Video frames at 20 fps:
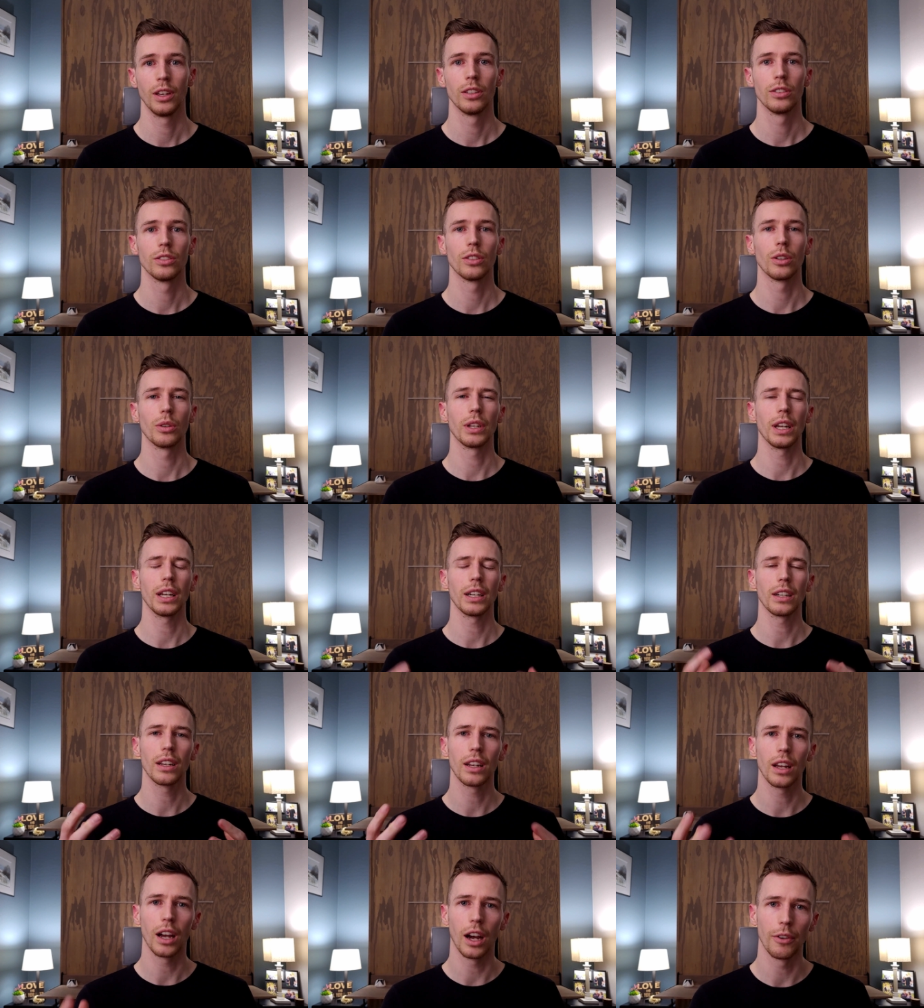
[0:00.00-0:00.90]
So
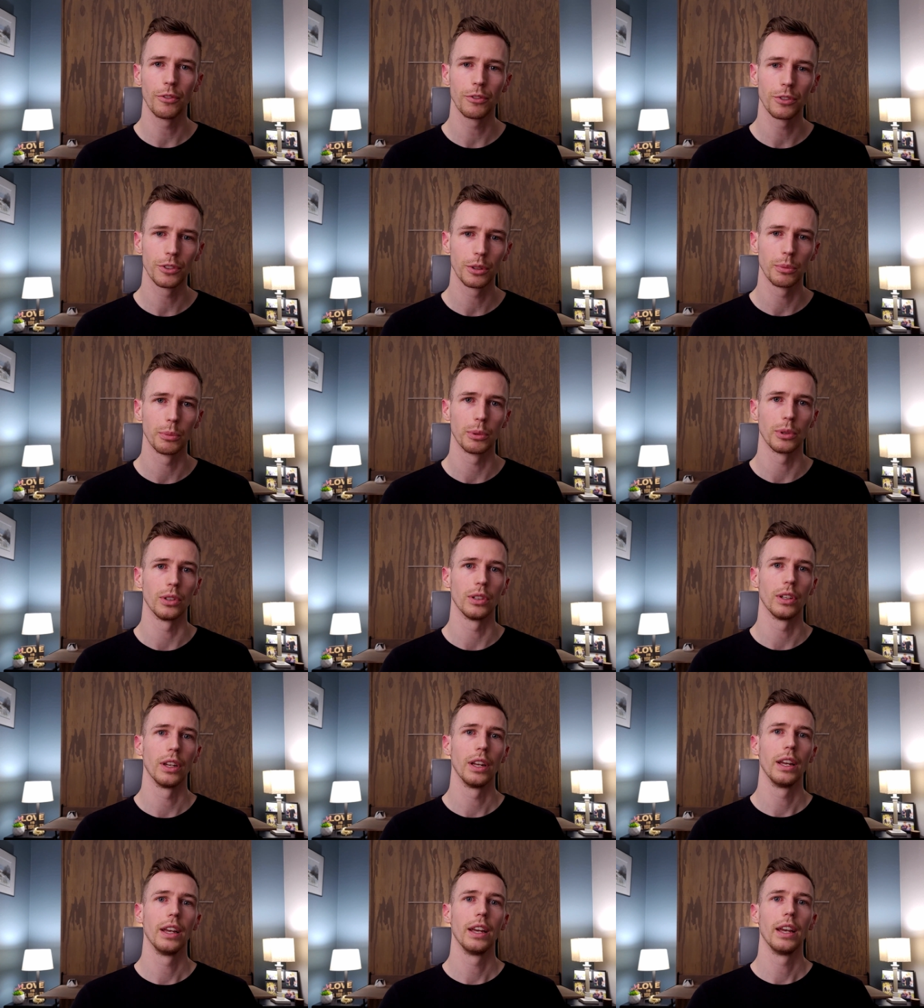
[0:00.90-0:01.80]
get
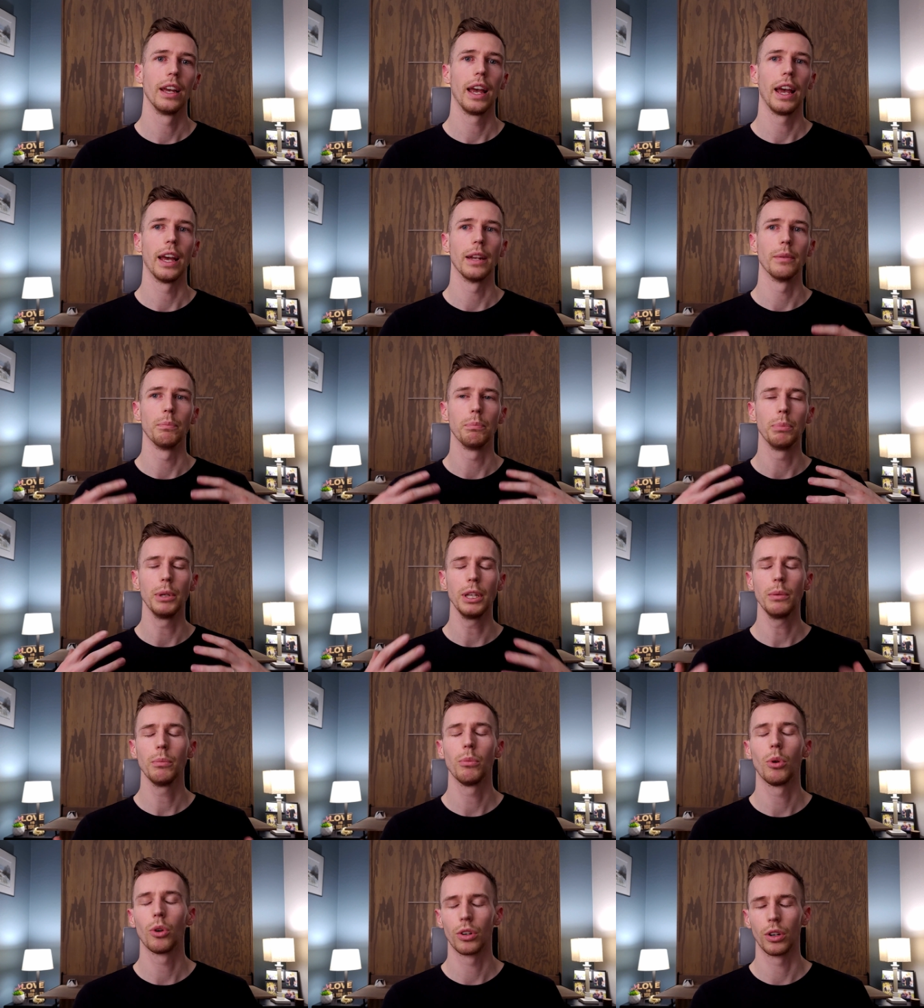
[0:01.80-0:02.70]
comfortable and
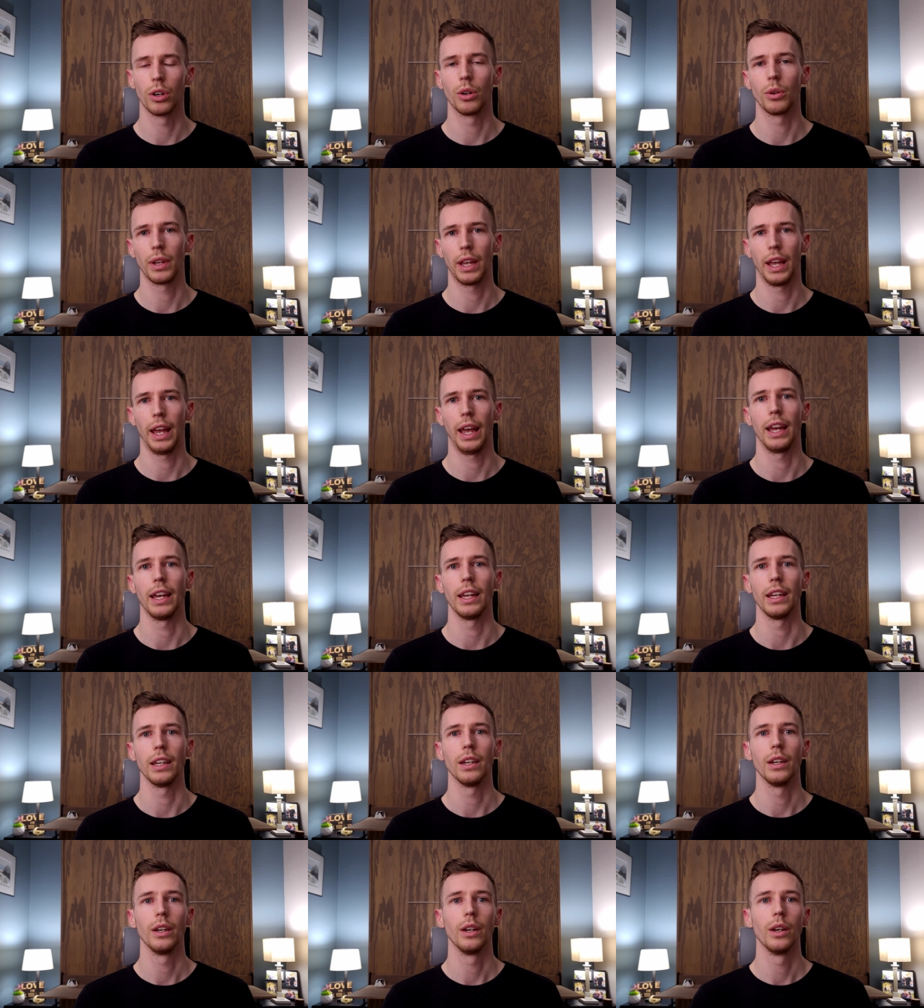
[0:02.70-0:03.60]
be more
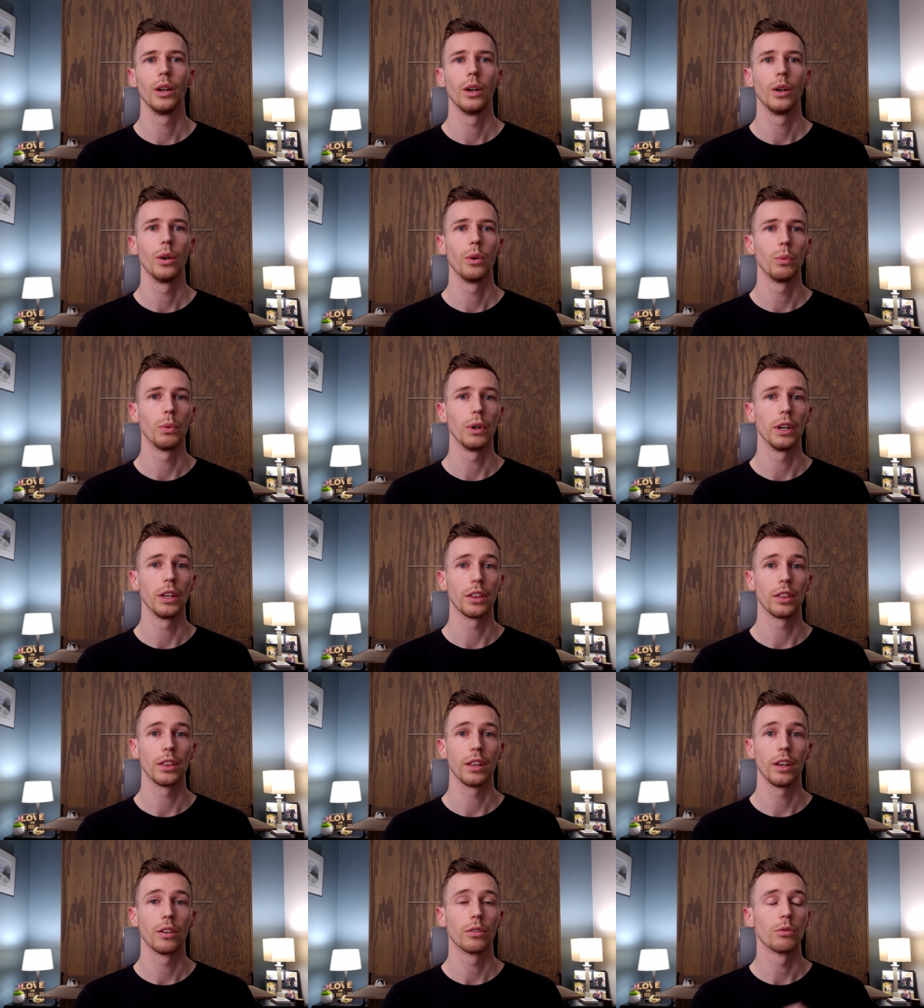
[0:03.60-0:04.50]
okay
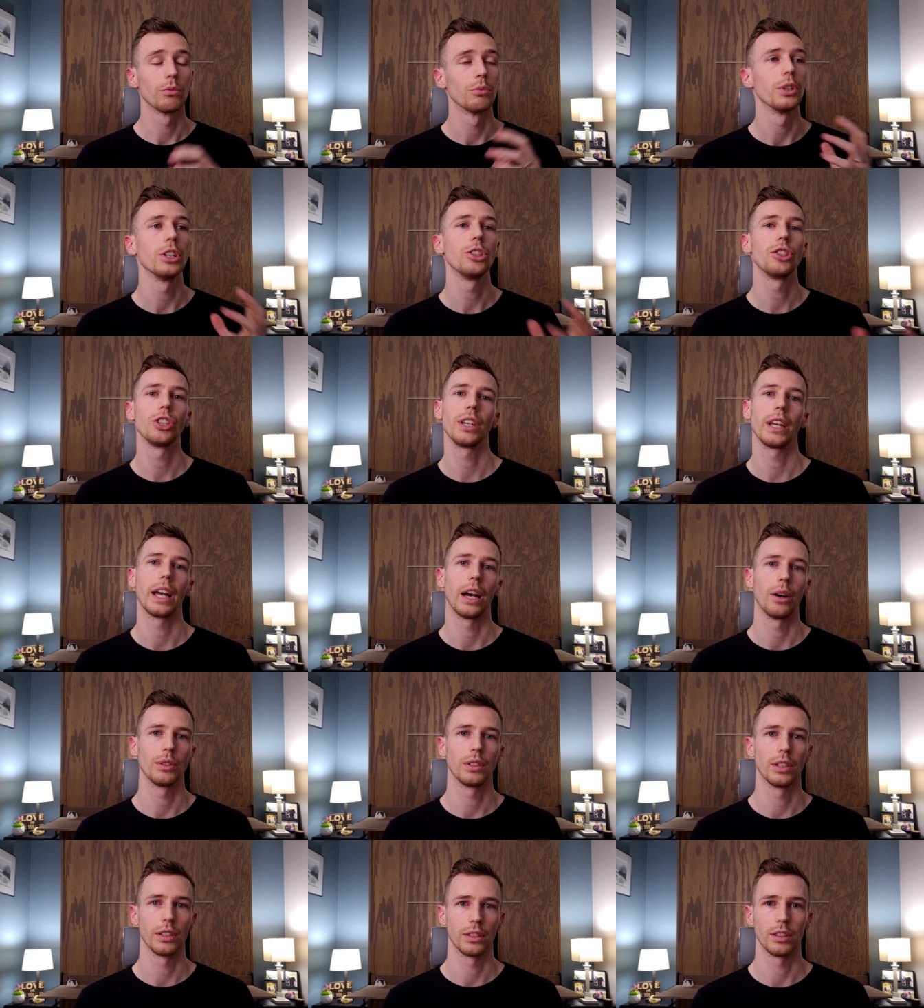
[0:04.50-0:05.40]
with reaching
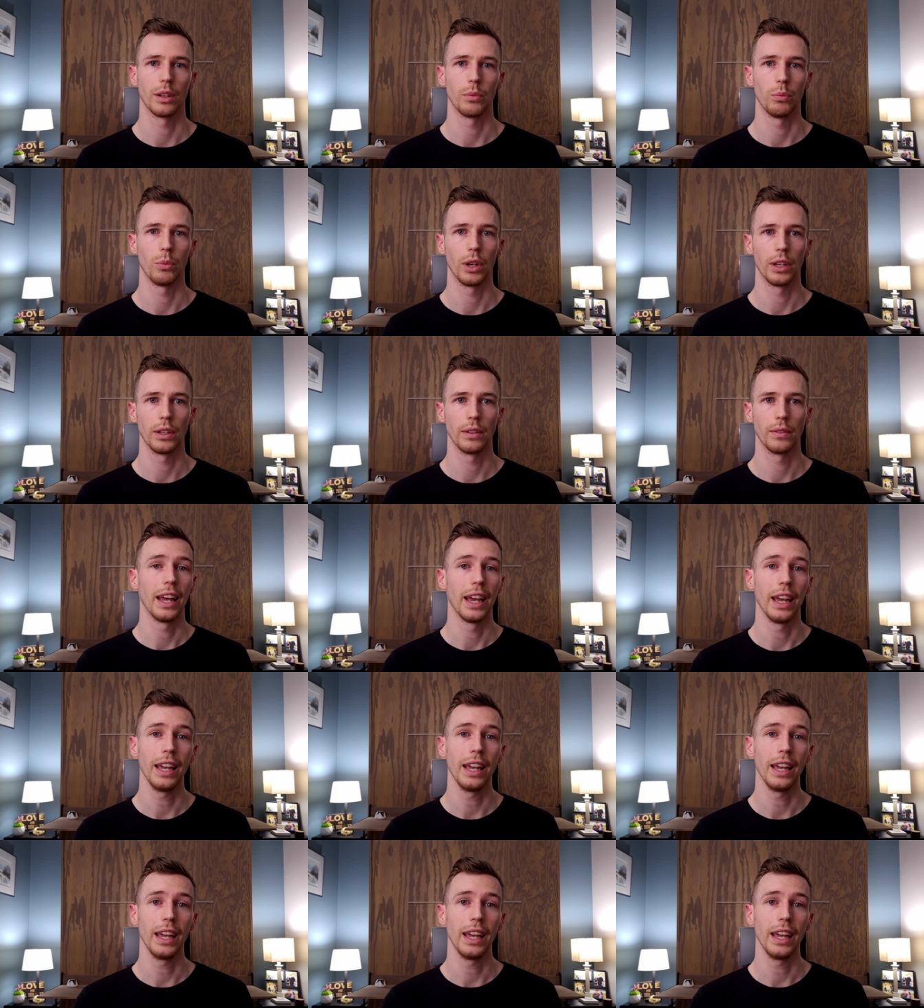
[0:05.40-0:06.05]
out to someone.